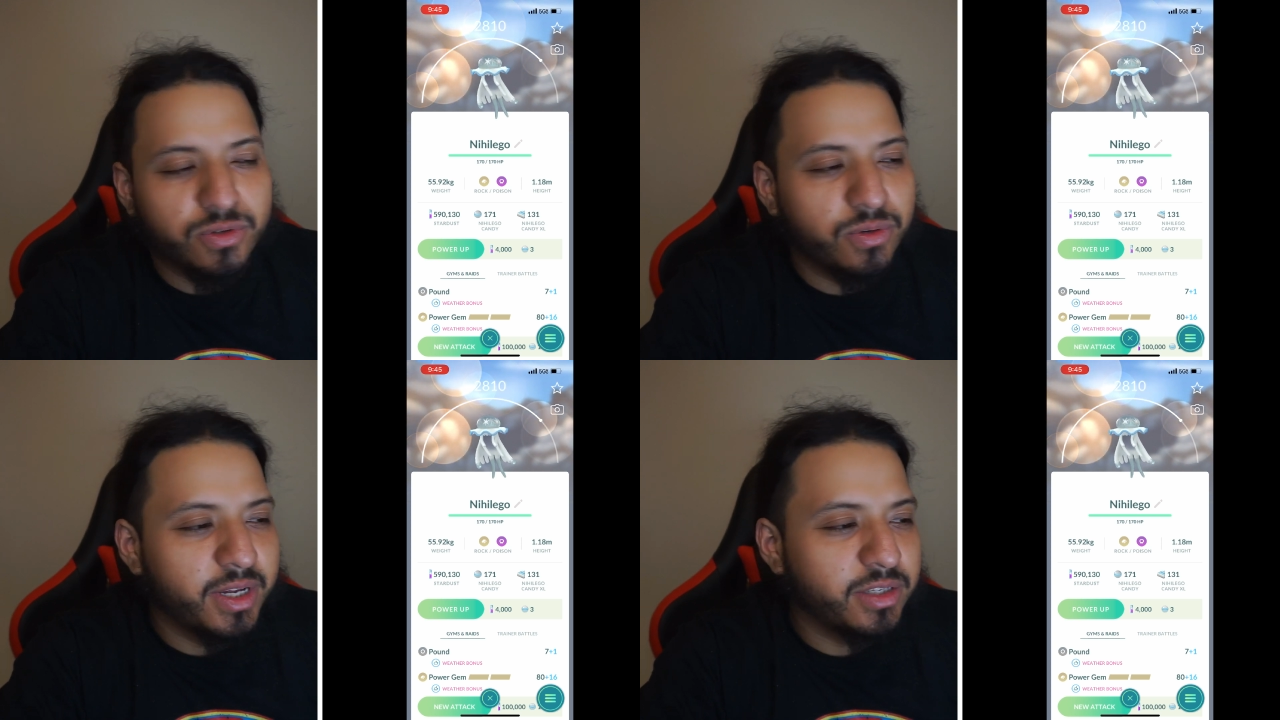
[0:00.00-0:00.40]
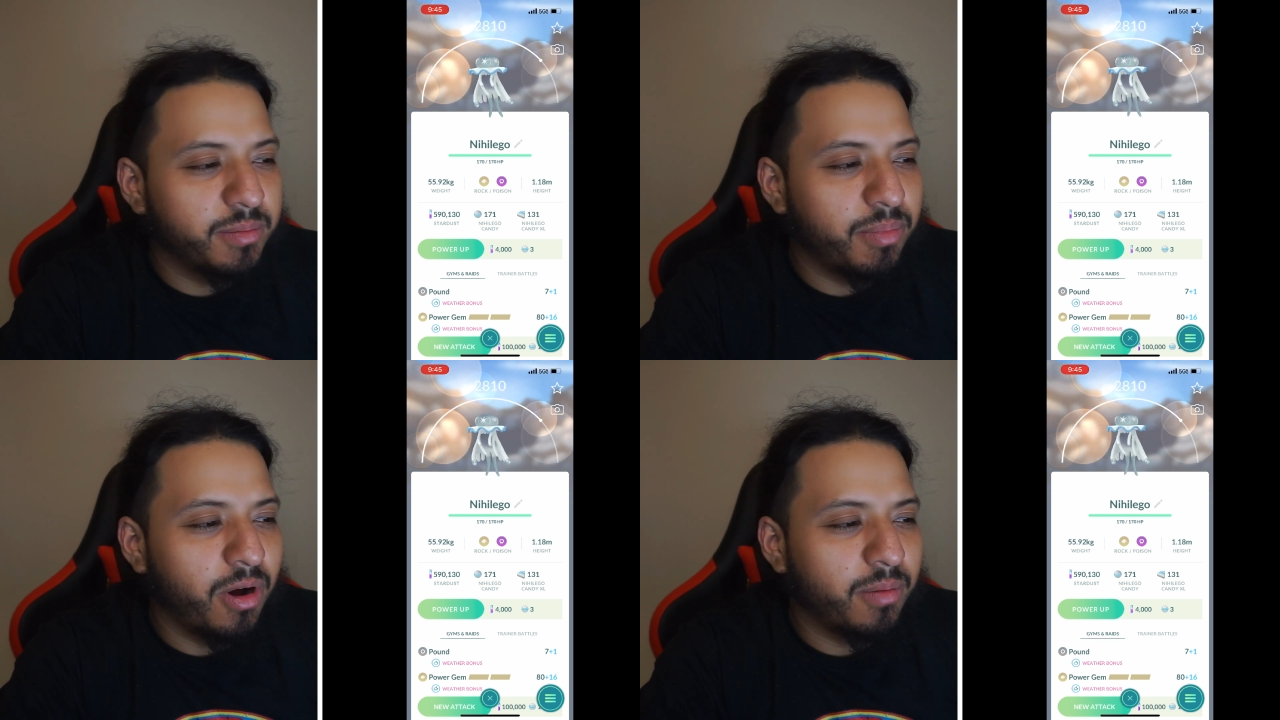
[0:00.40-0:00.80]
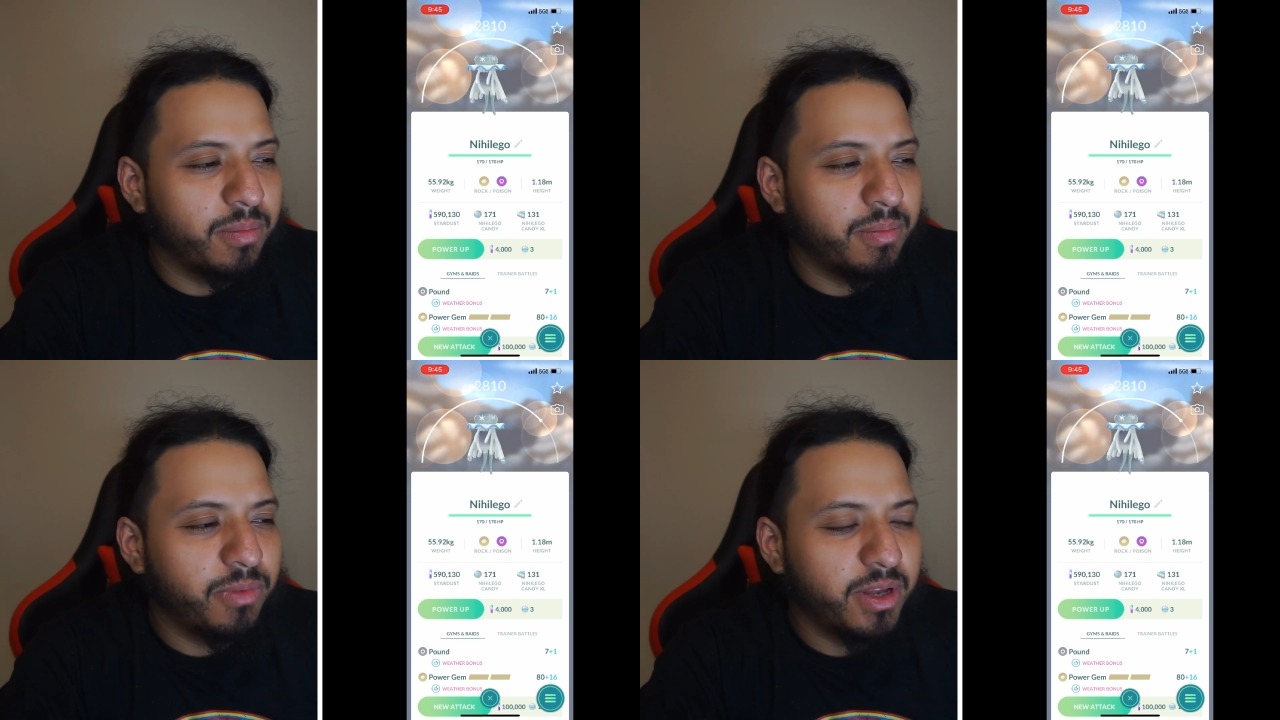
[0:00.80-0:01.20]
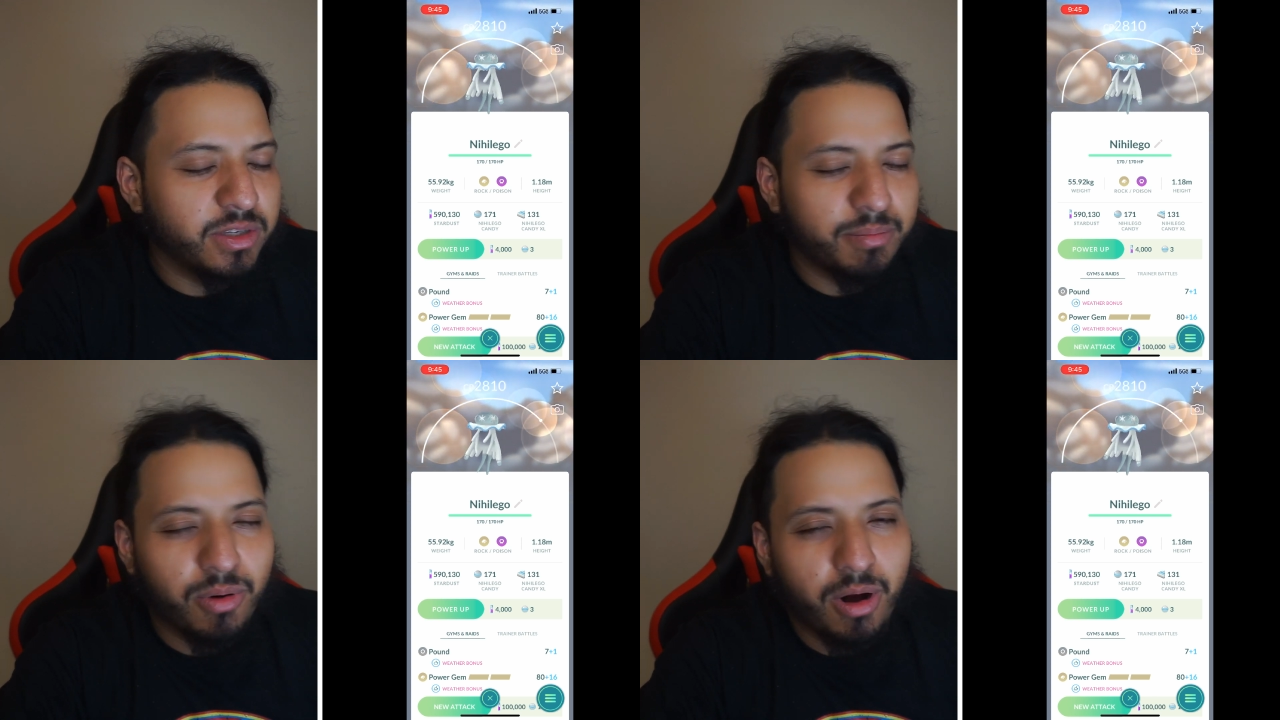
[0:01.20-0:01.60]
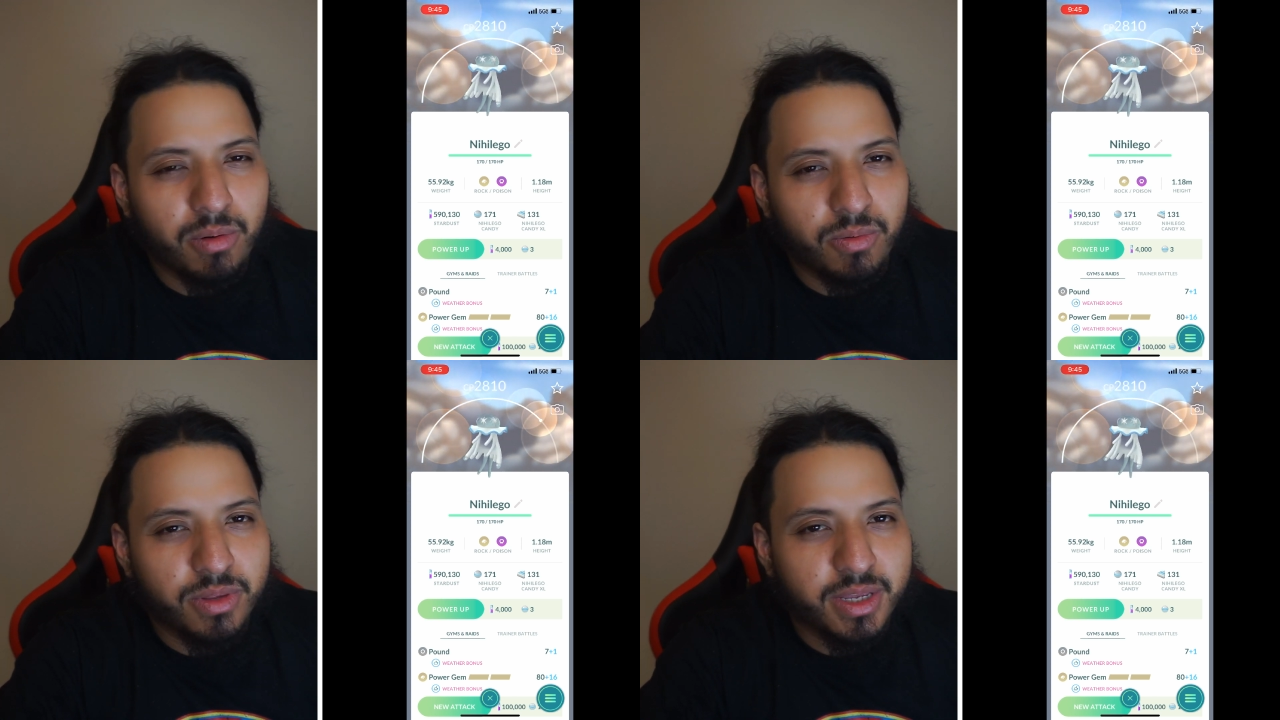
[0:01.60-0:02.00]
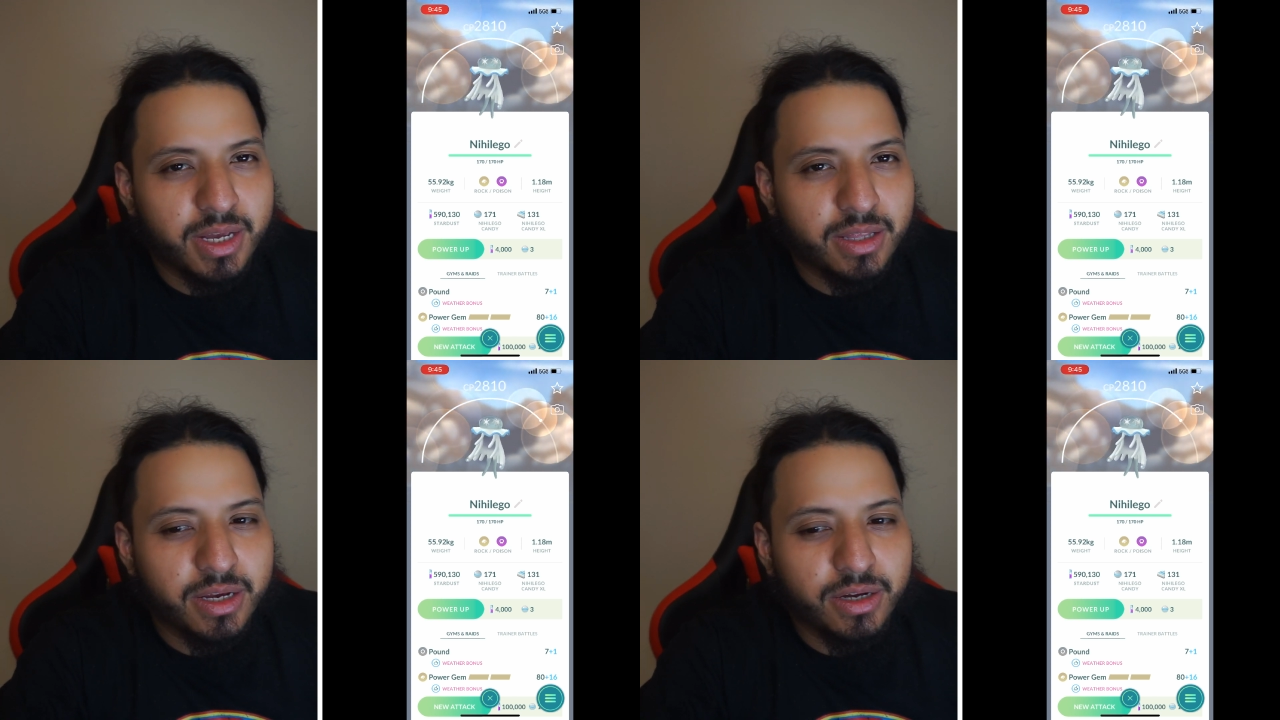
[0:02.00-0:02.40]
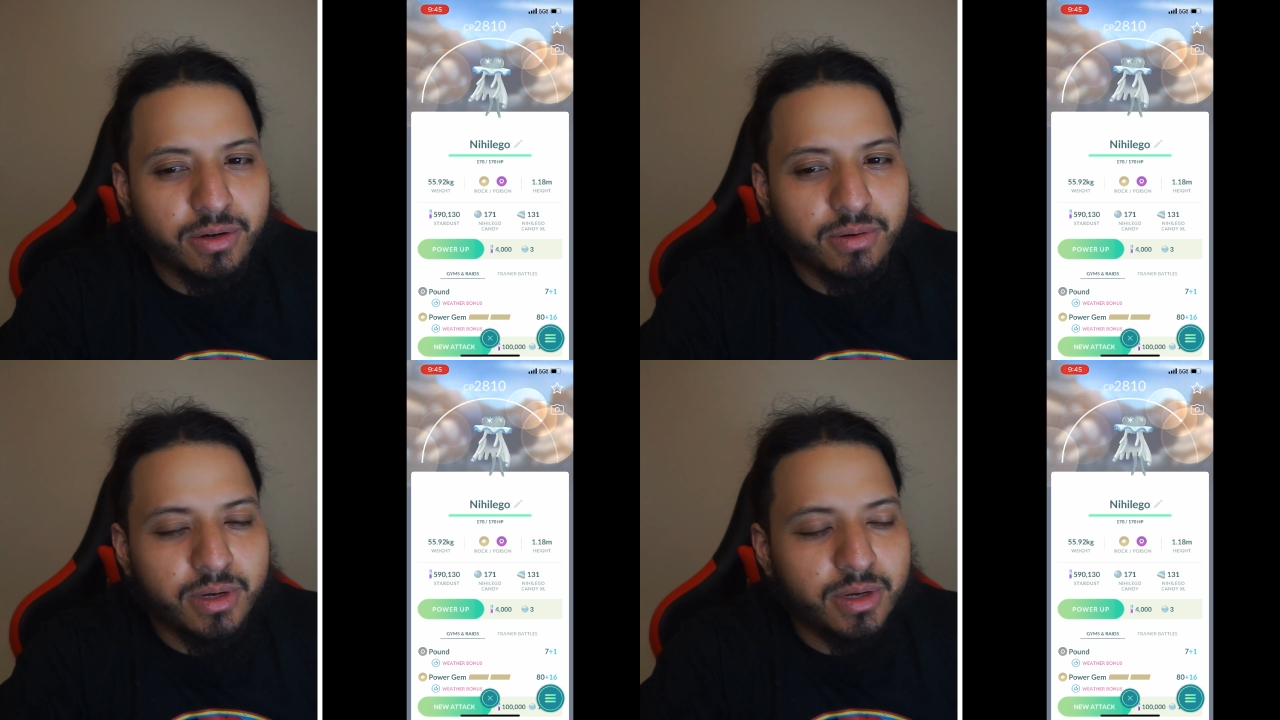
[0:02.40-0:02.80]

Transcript: So that's the problem with Nihilego.